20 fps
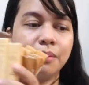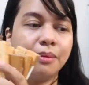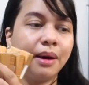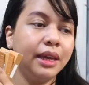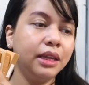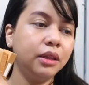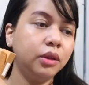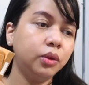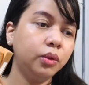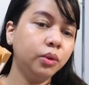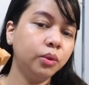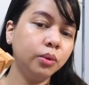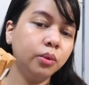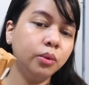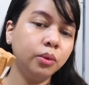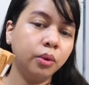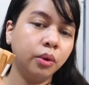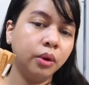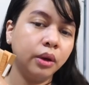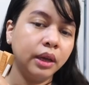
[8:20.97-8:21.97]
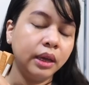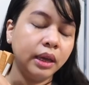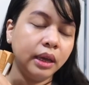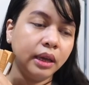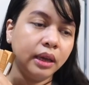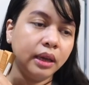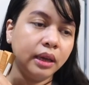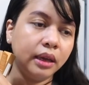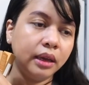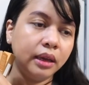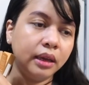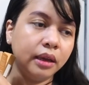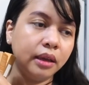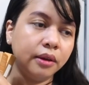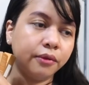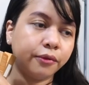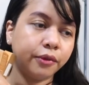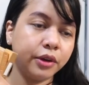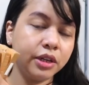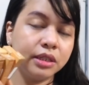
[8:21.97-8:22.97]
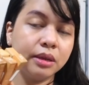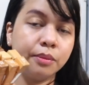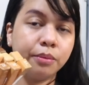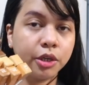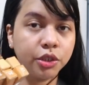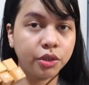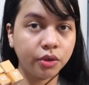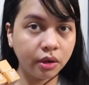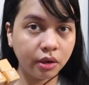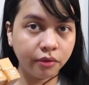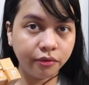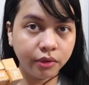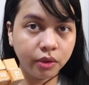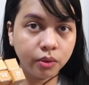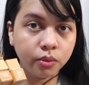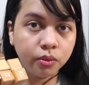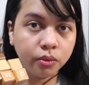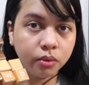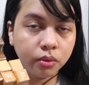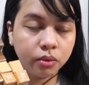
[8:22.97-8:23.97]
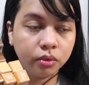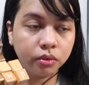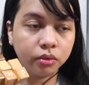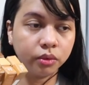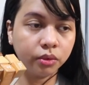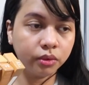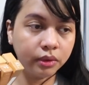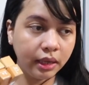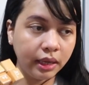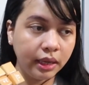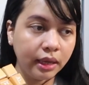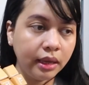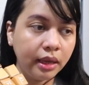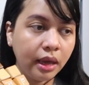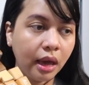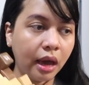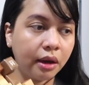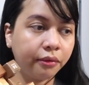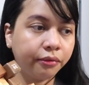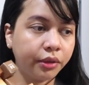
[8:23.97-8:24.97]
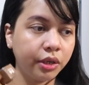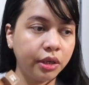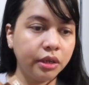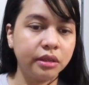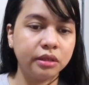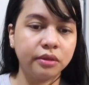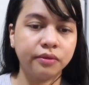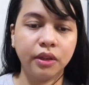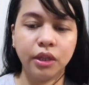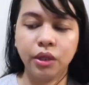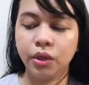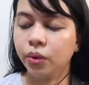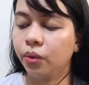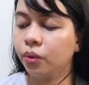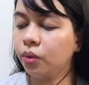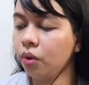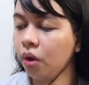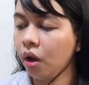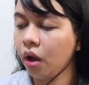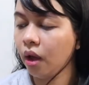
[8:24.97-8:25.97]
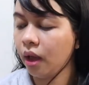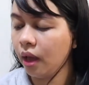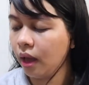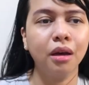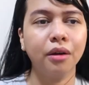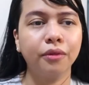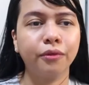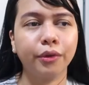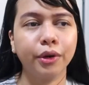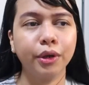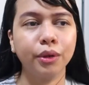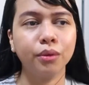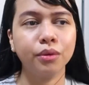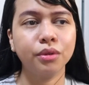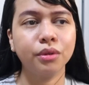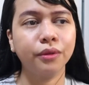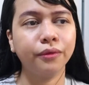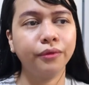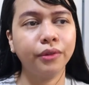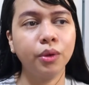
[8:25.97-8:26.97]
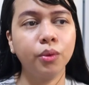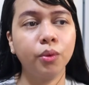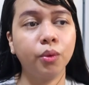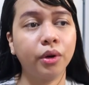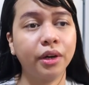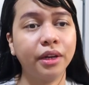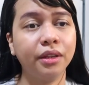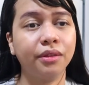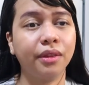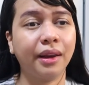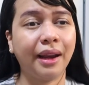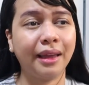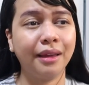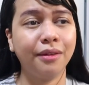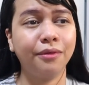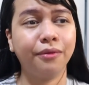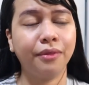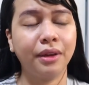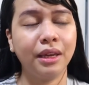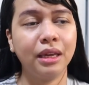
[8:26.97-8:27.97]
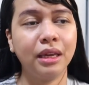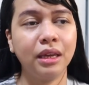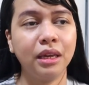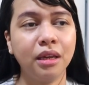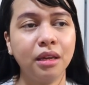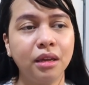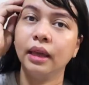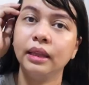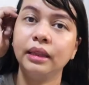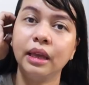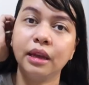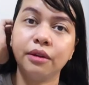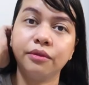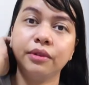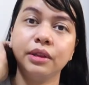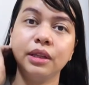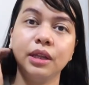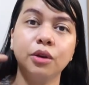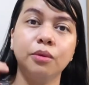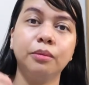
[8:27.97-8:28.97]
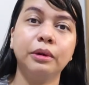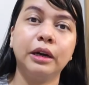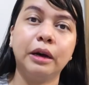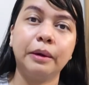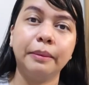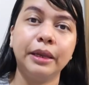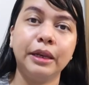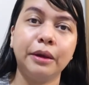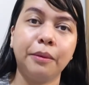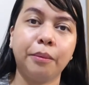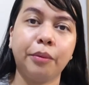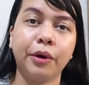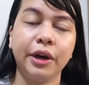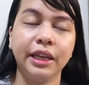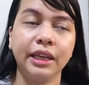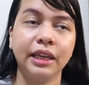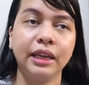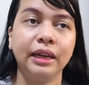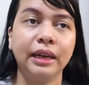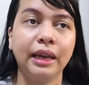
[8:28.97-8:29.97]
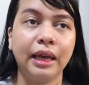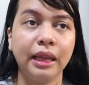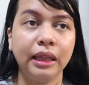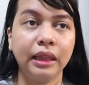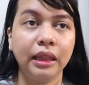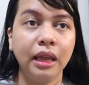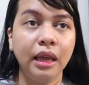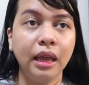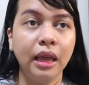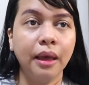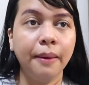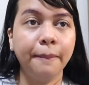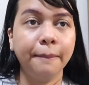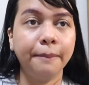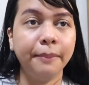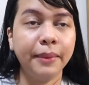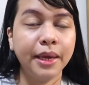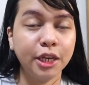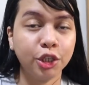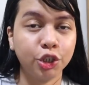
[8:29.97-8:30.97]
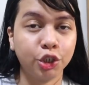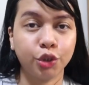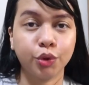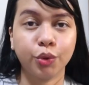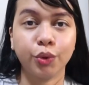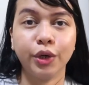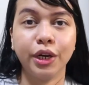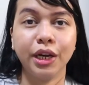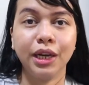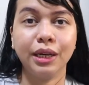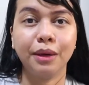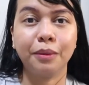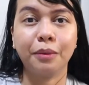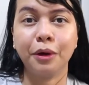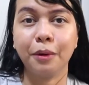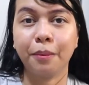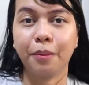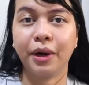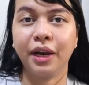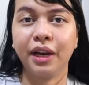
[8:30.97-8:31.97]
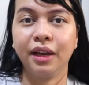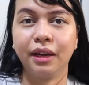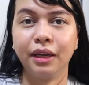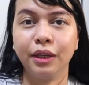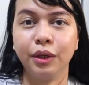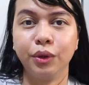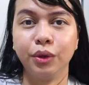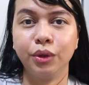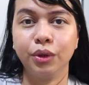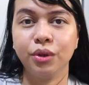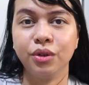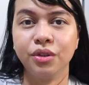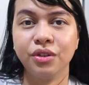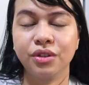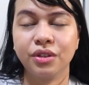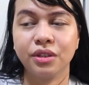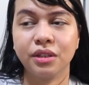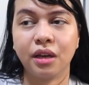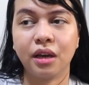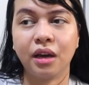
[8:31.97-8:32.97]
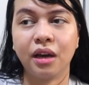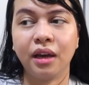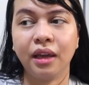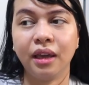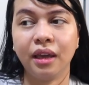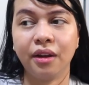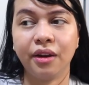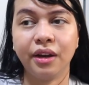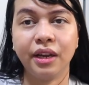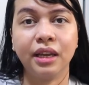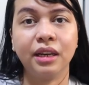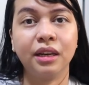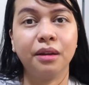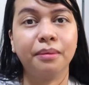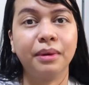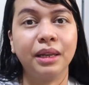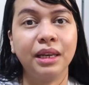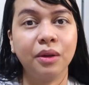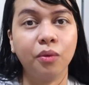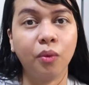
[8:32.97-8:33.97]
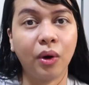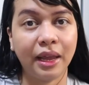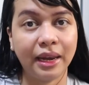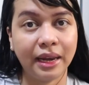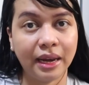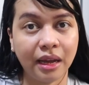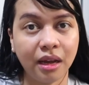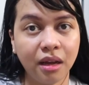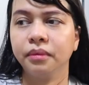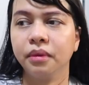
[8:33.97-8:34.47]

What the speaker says: might do a first impression review today after this video. For those of you who are driving and everyday gumagamit ng parking lot, make sure na mag-park kayo dun sa area na maliwanag,